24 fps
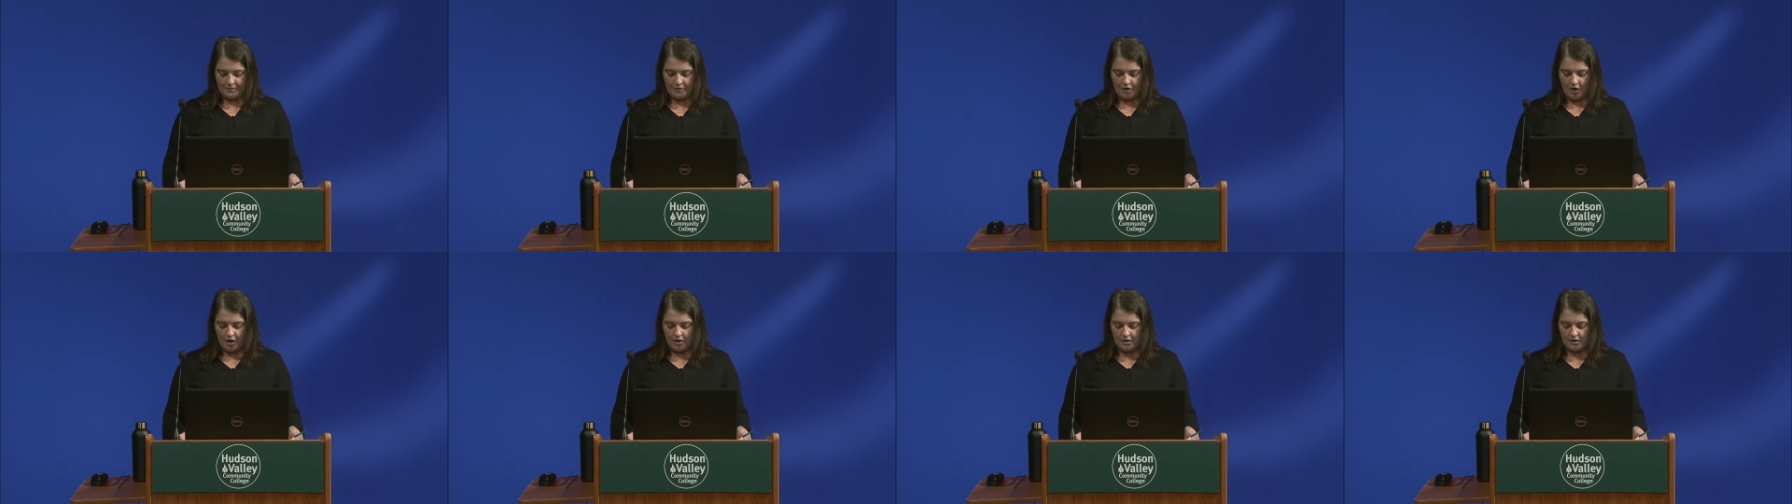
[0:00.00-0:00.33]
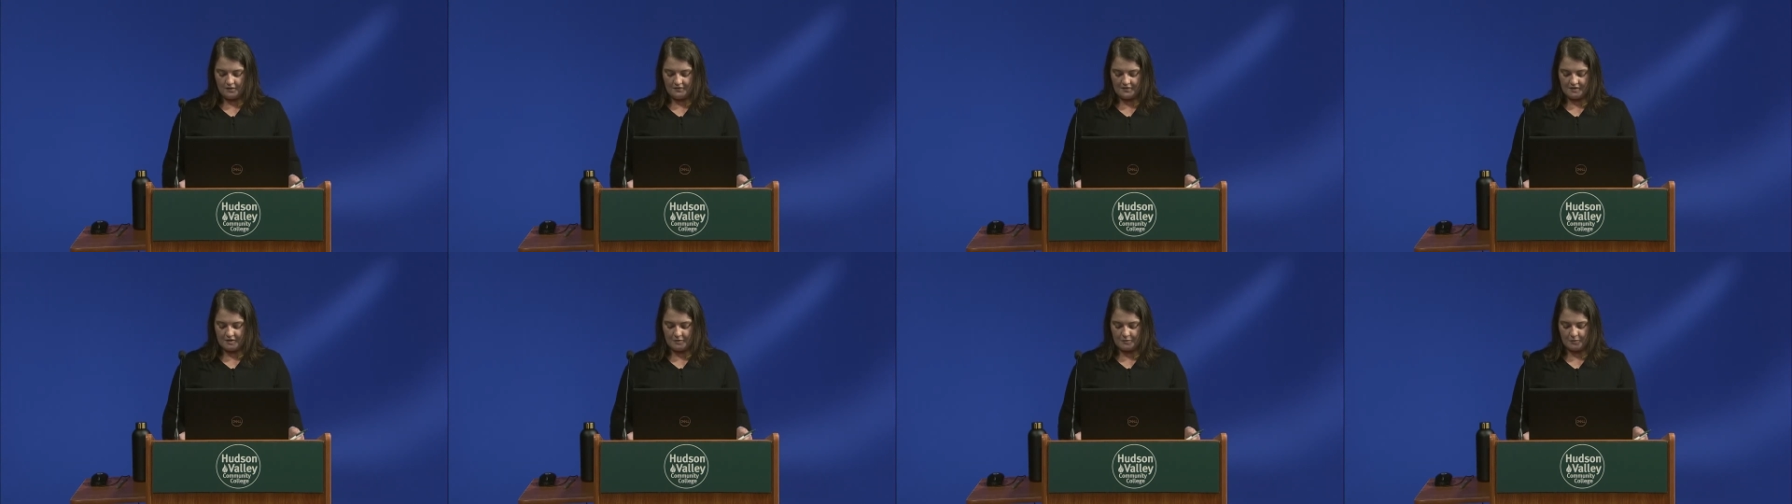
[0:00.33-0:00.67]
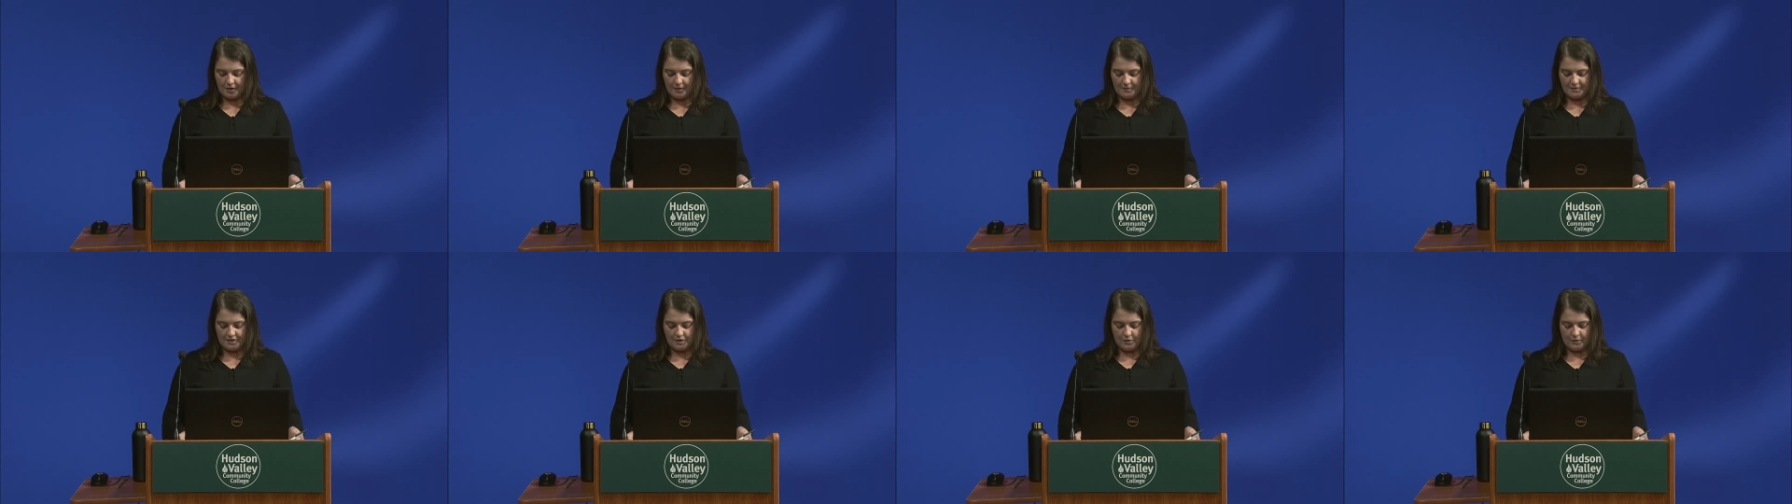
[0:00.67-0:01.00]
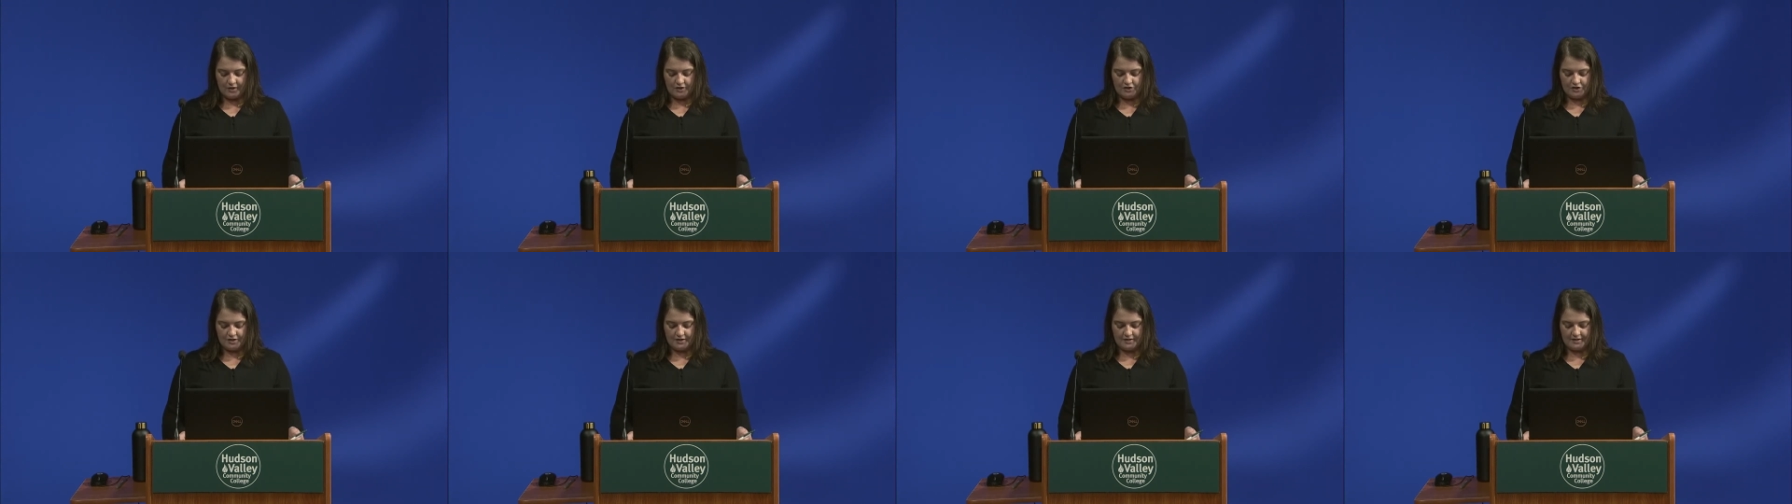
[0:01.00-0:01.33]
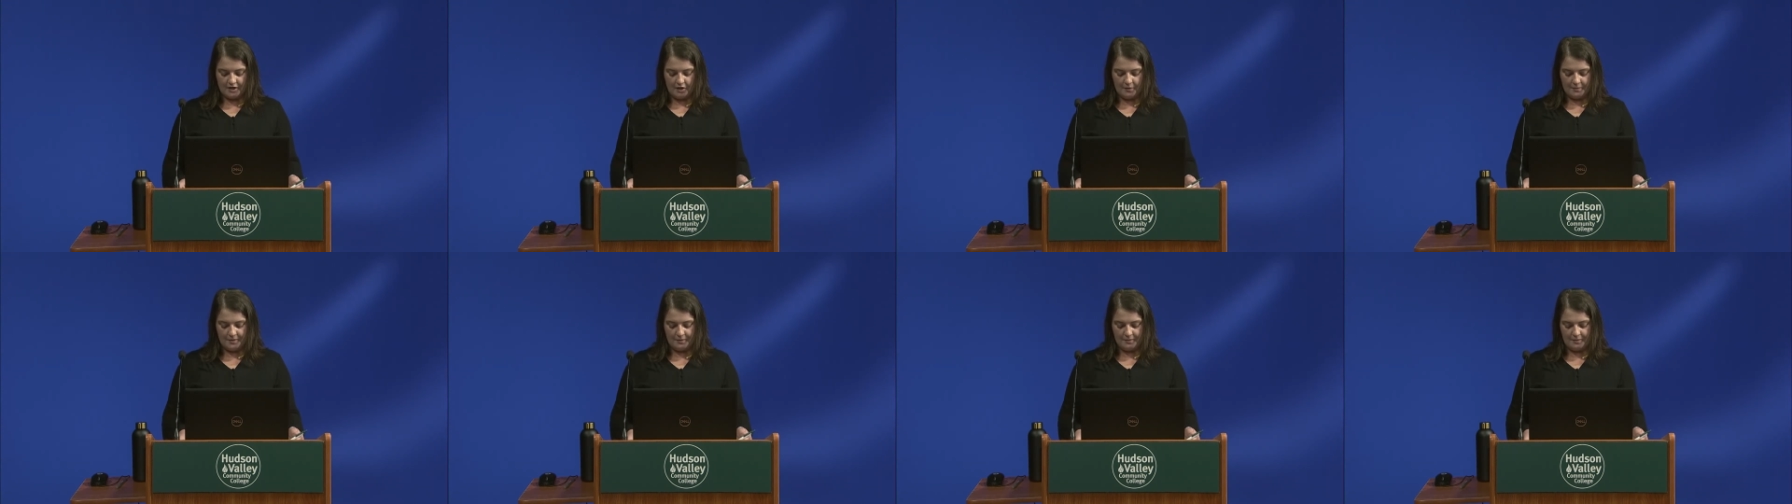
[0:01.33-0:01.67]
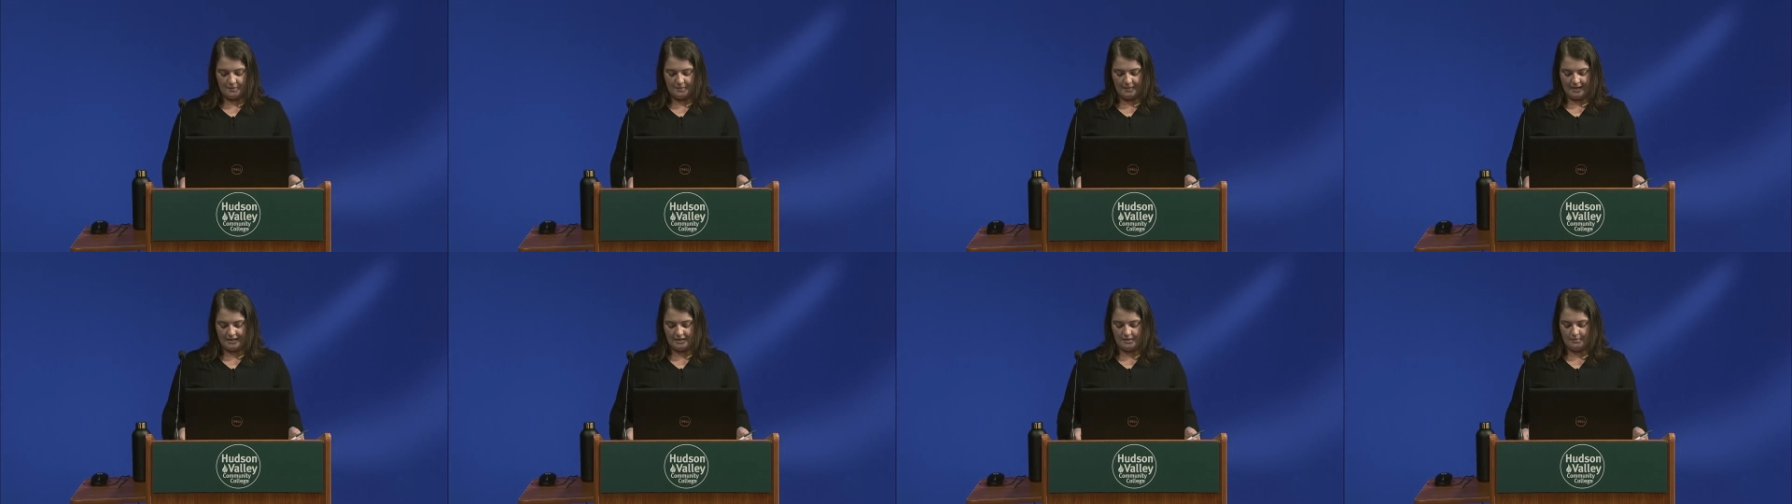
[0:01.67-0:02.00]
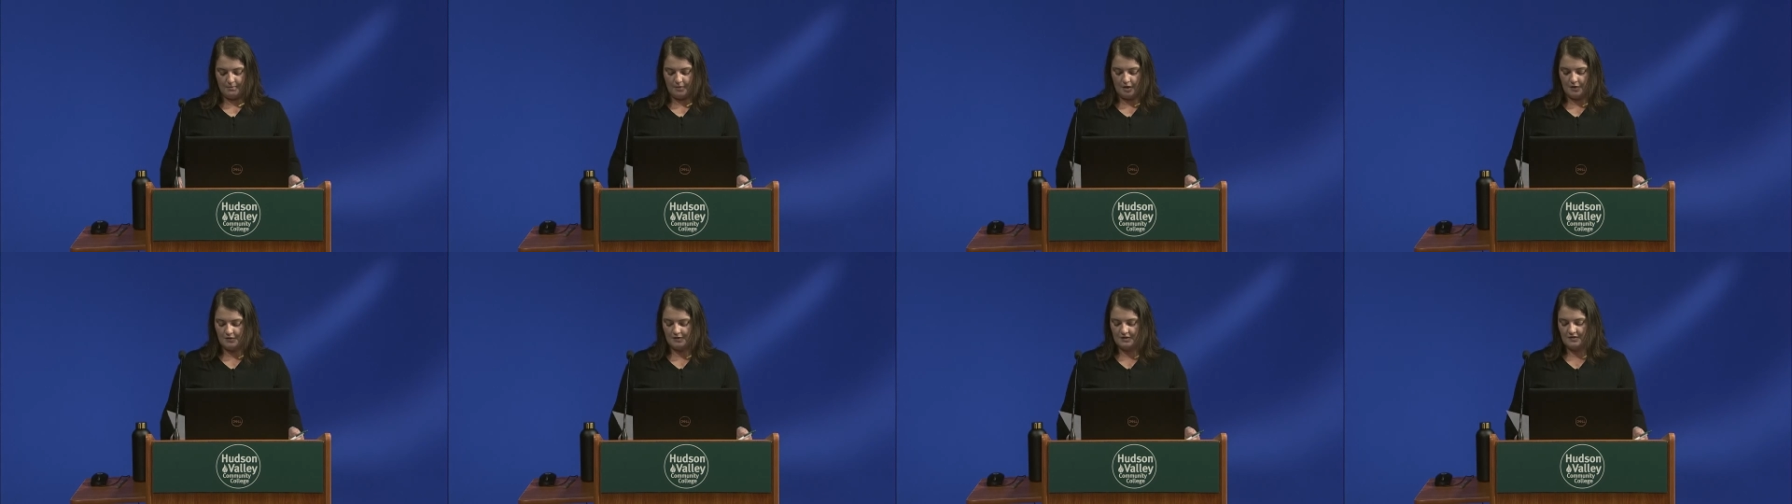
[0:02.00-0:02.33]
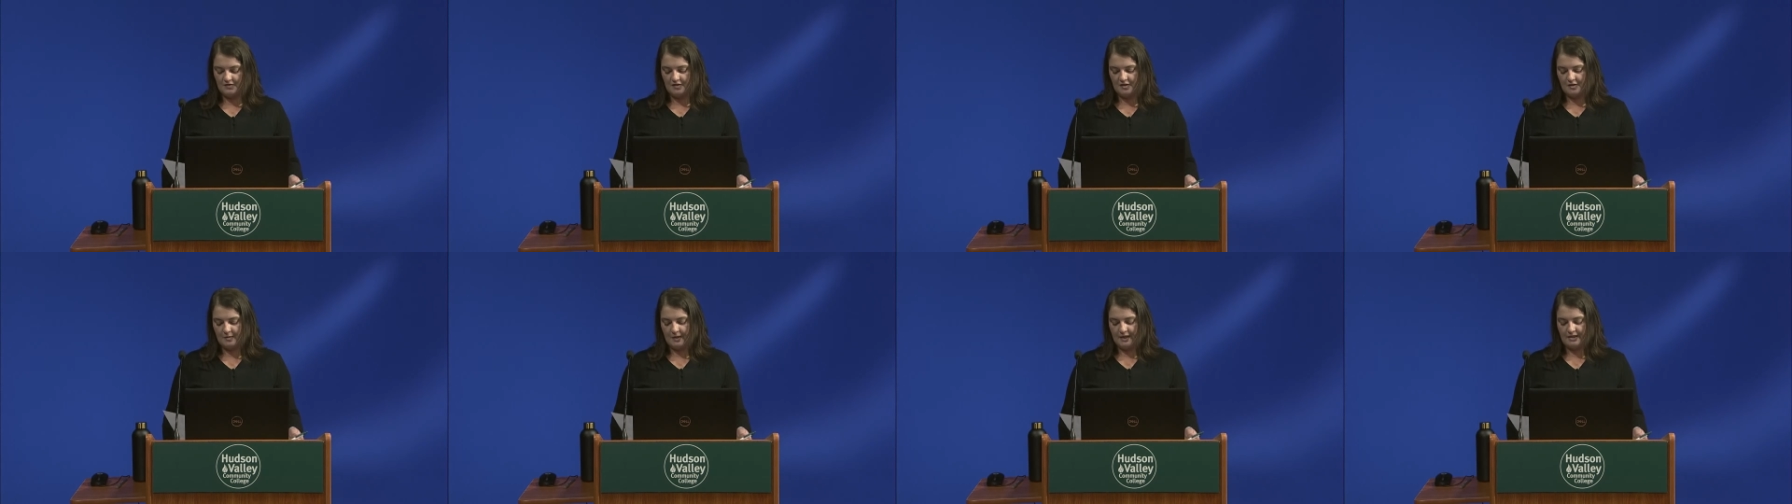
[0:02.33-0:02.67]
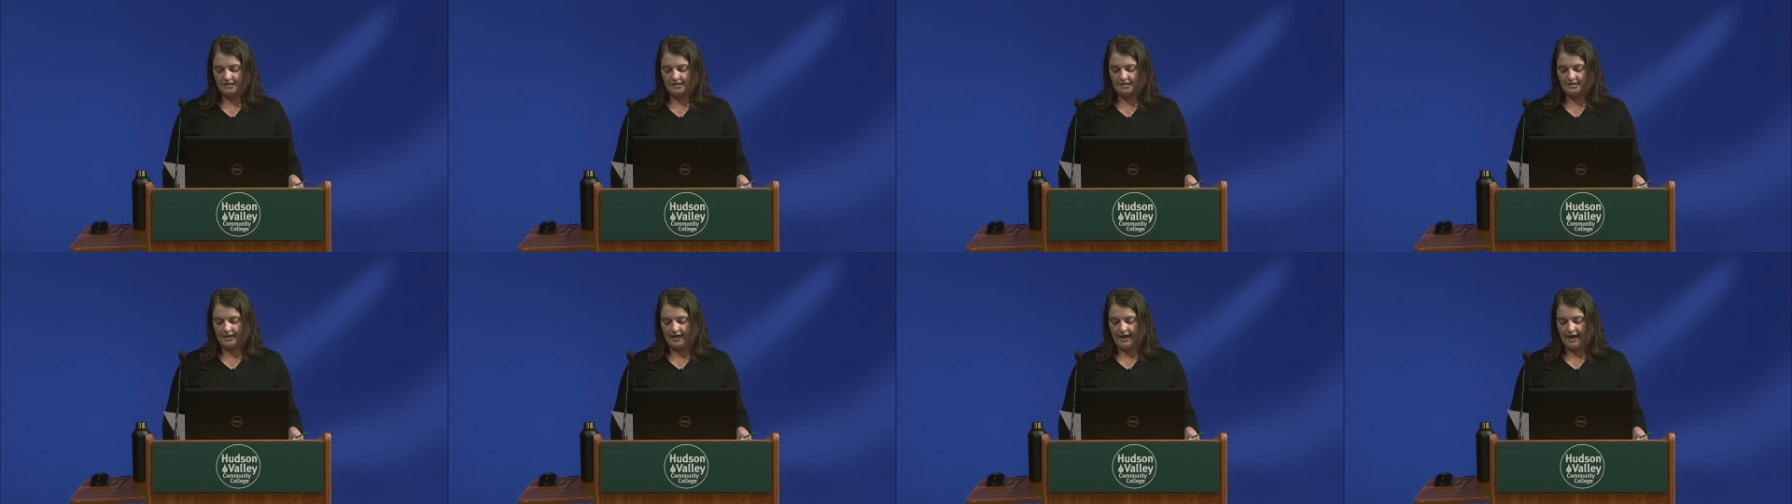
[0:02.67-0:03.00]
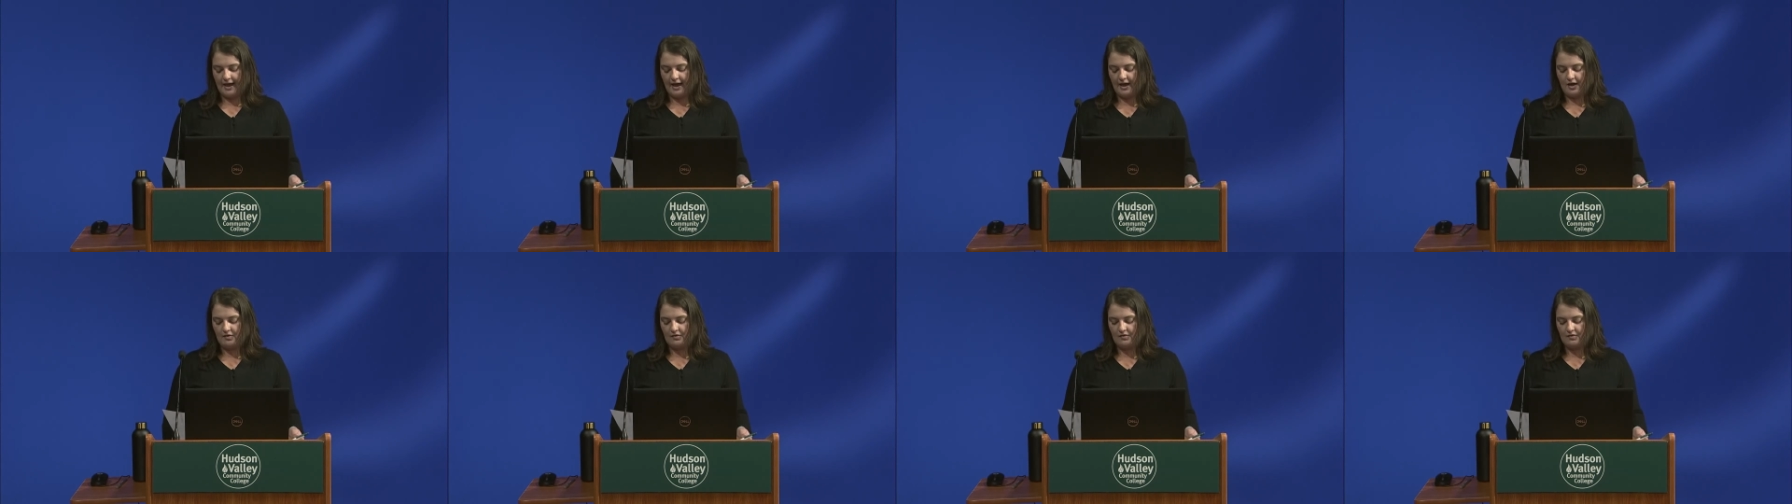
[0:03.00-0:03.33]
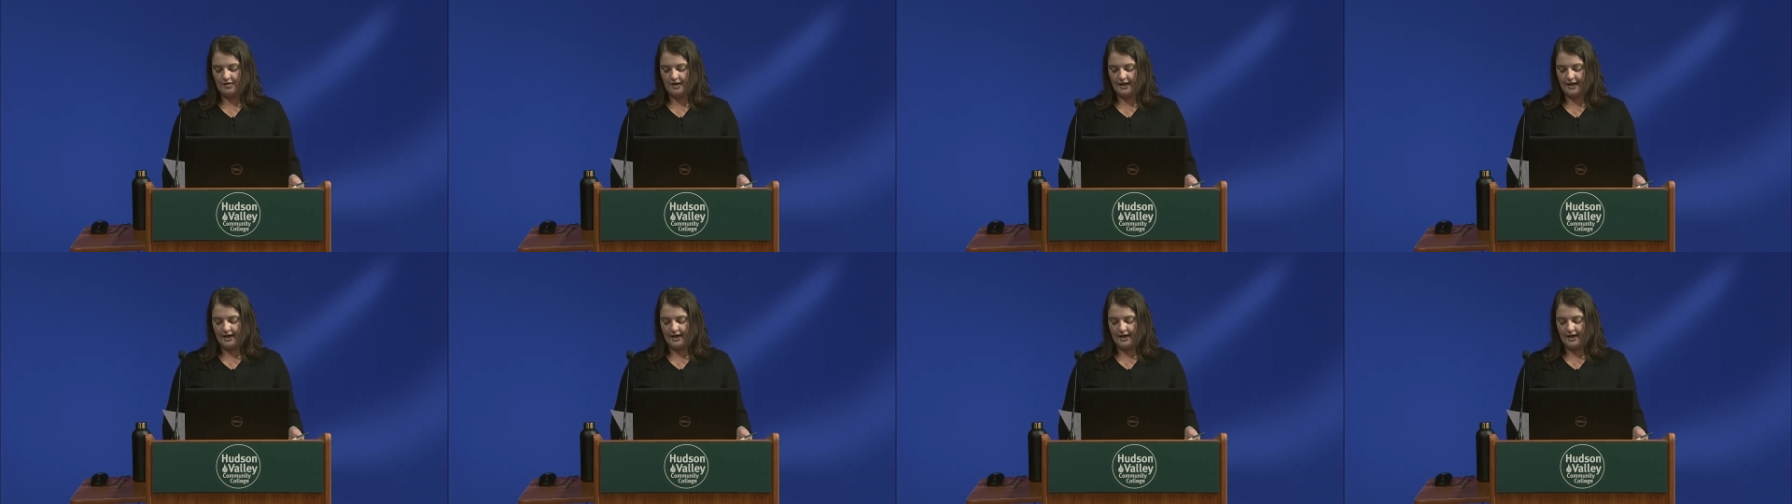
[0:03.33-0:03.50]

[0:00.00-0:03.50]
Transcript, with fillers: All of these prompted questions help people make the most of the space that they have